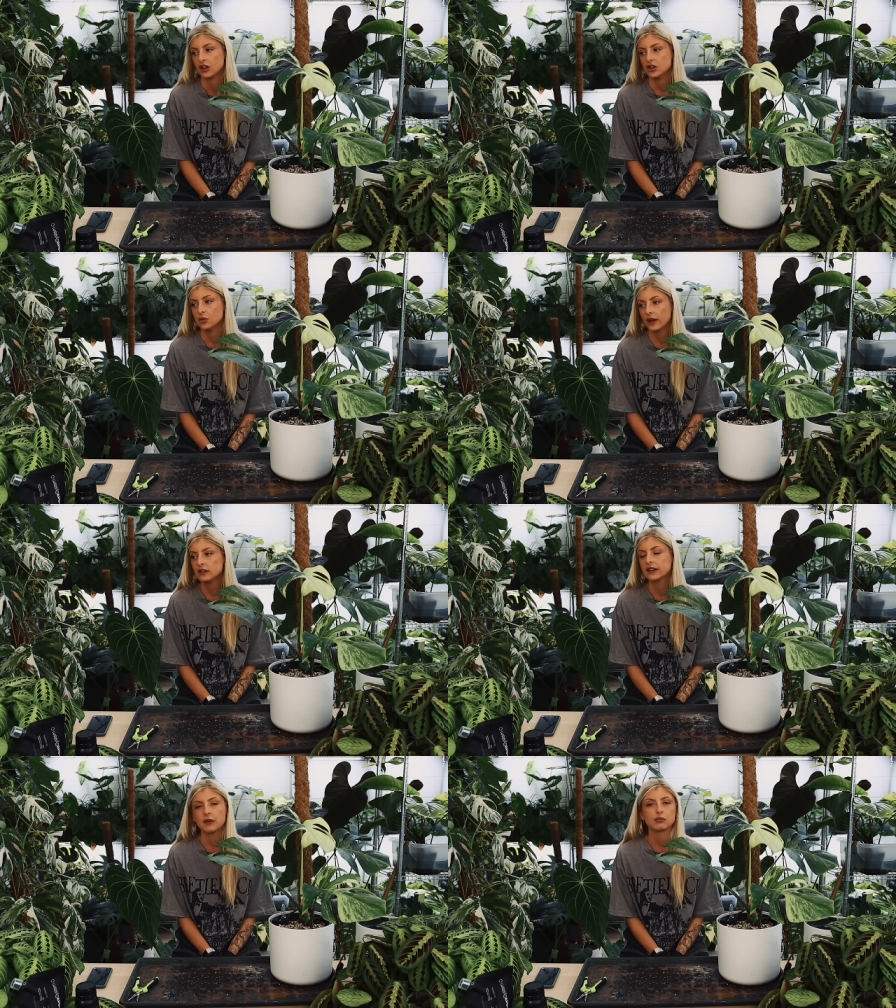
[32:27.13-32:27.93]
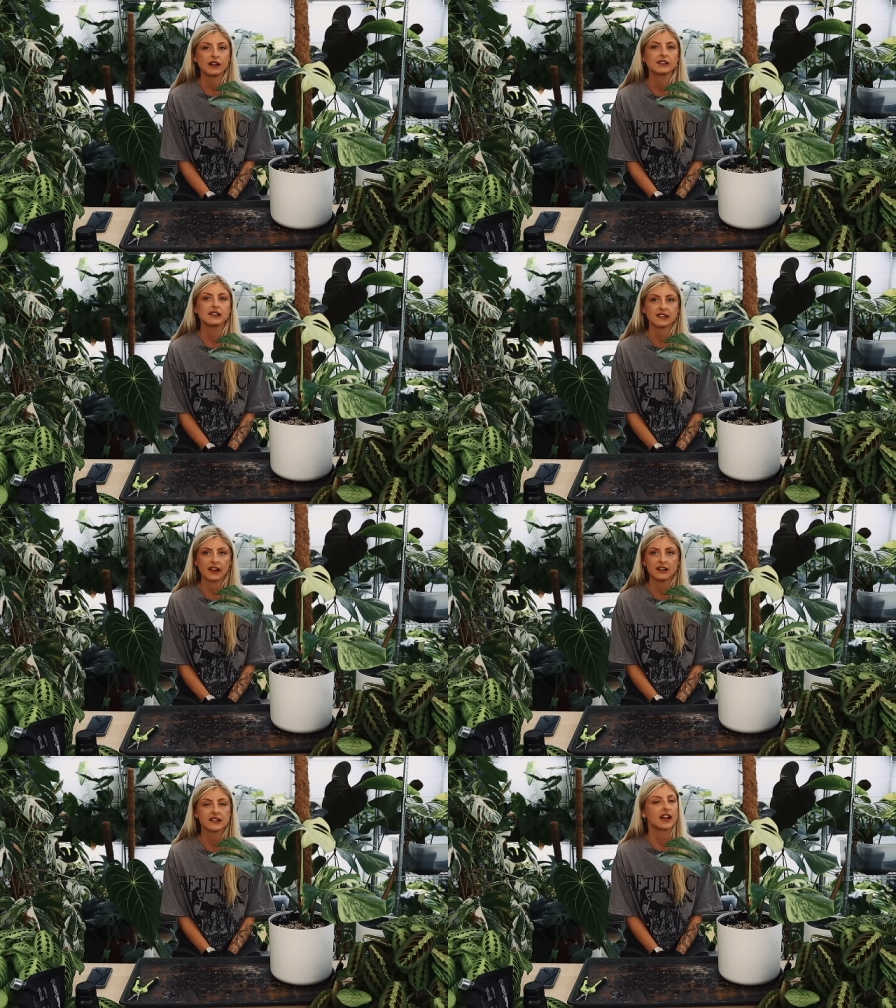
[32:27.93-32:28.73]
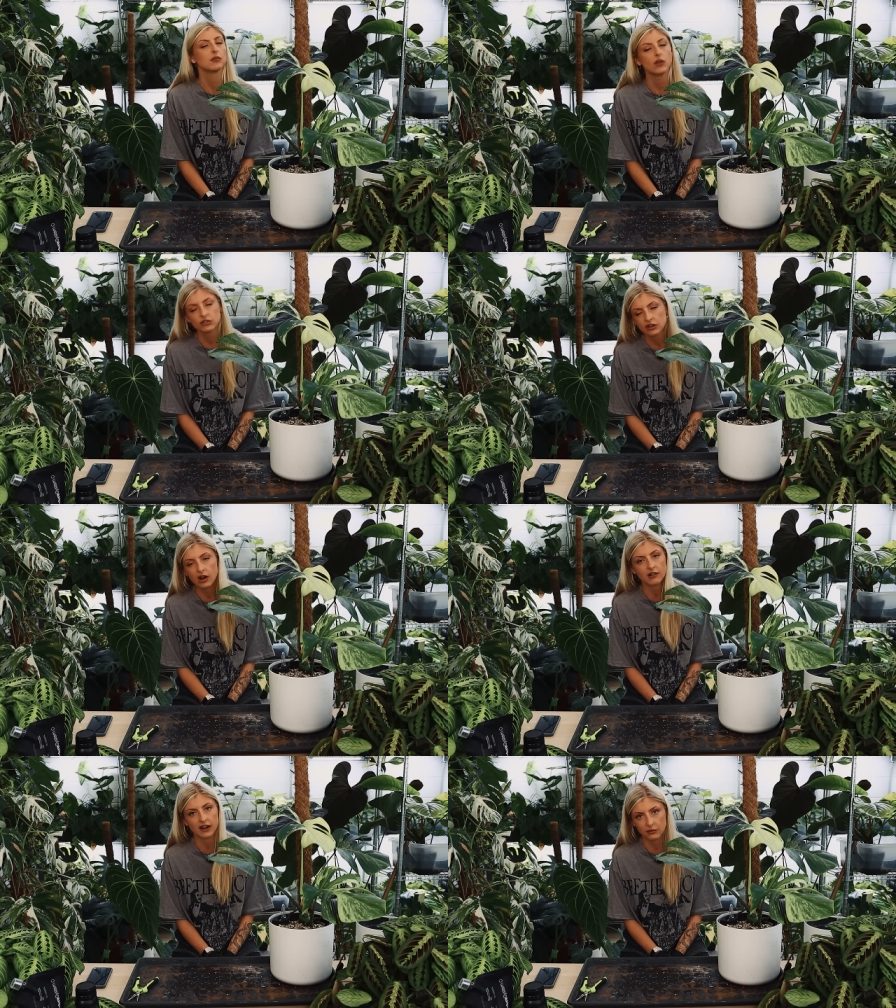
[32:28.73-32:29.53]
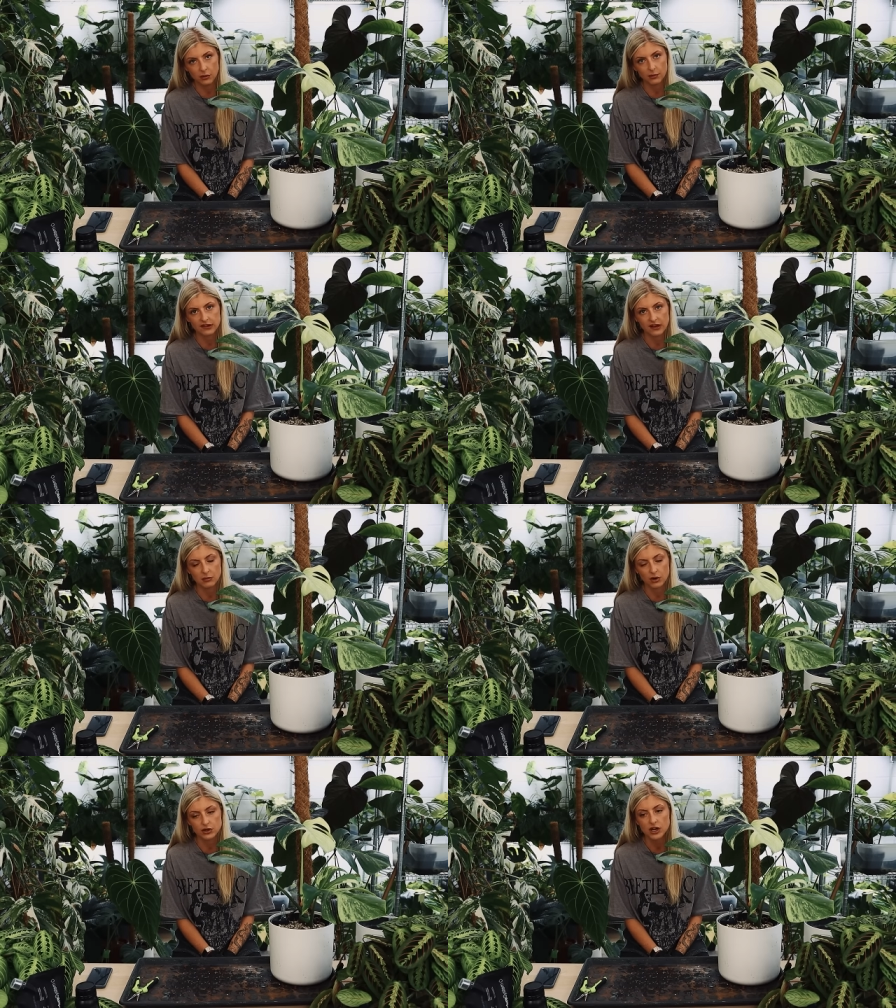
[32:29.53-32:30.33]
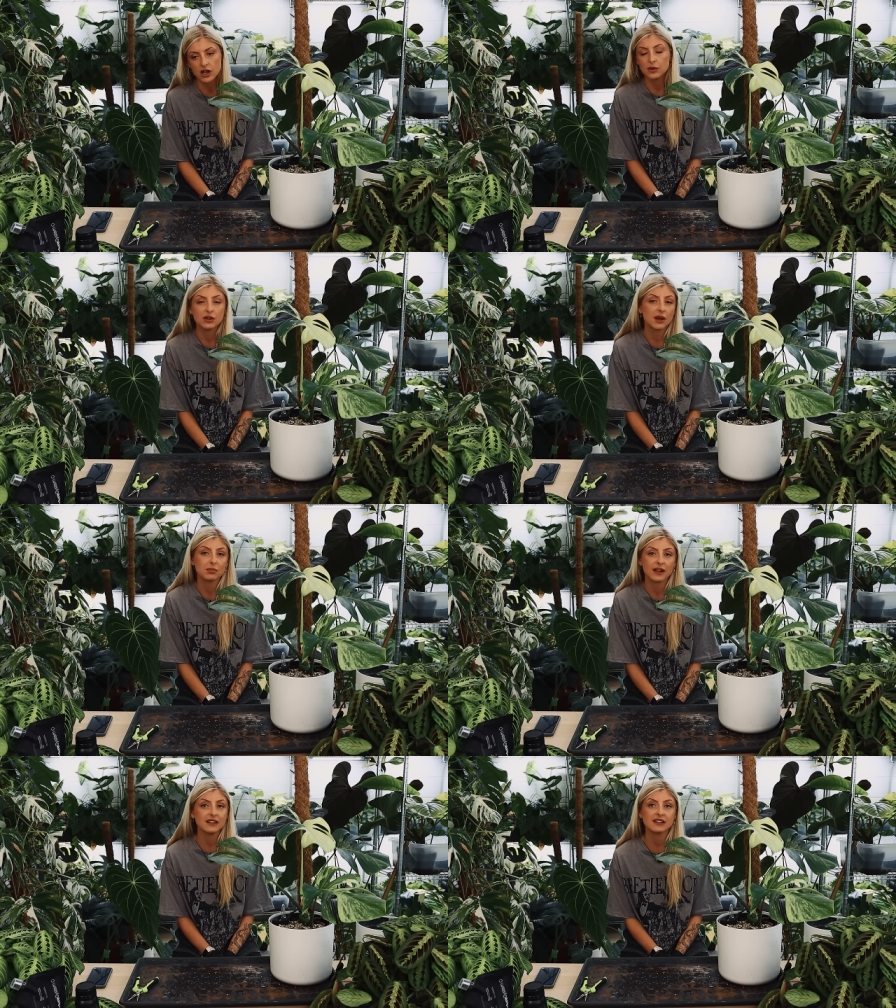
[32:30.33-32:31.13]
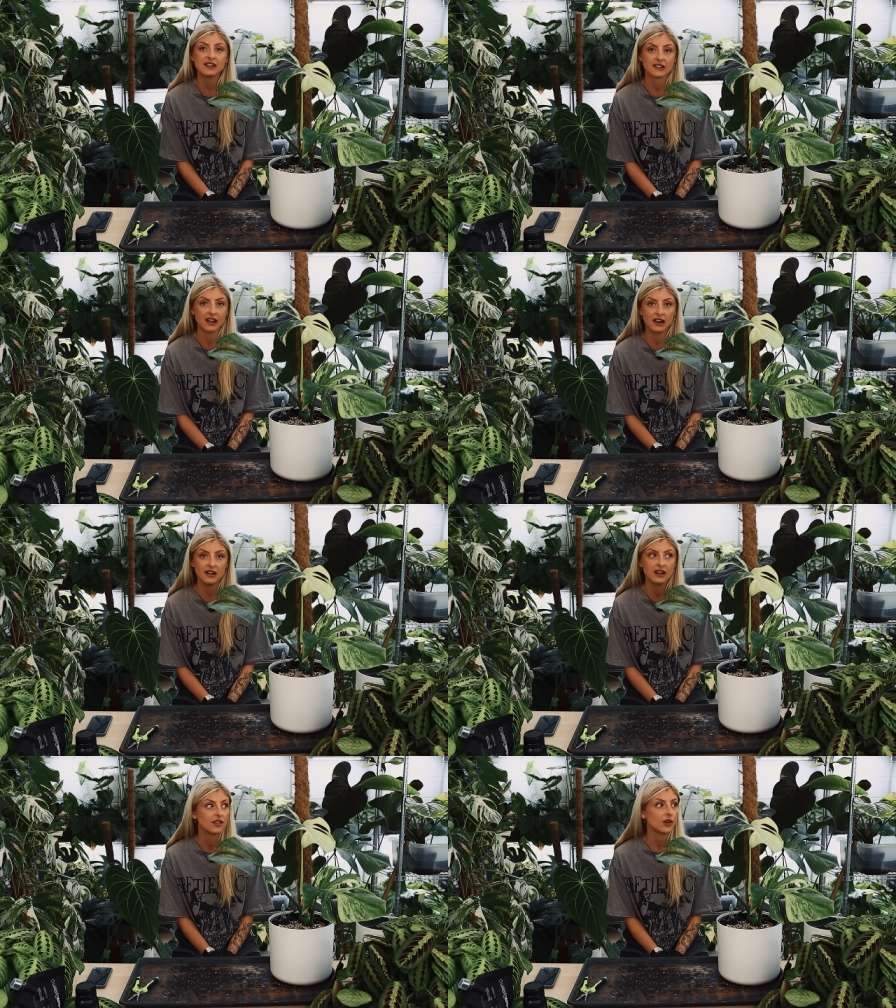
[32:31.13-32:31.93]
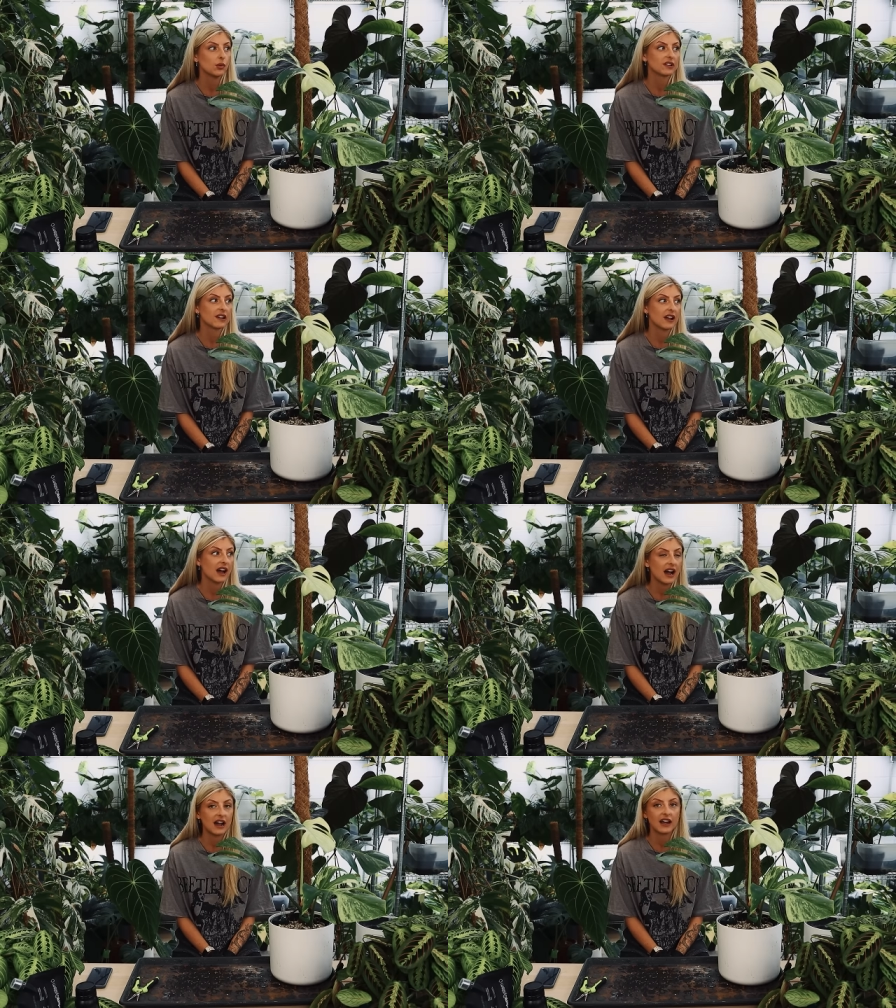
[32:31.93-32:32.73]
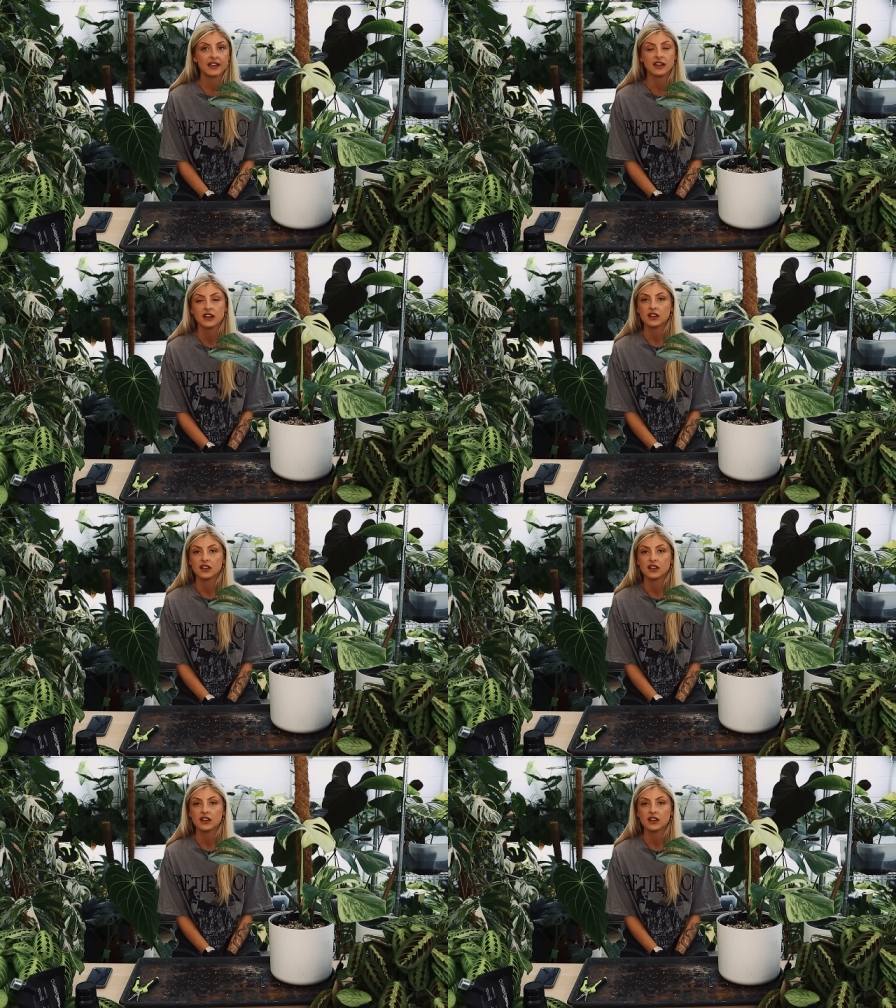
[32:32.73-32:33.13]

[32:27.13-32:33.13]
You will get plenty sellers, and I'm not tarring everyone with the same brush, but you get plenty of seller that will say, "Hi,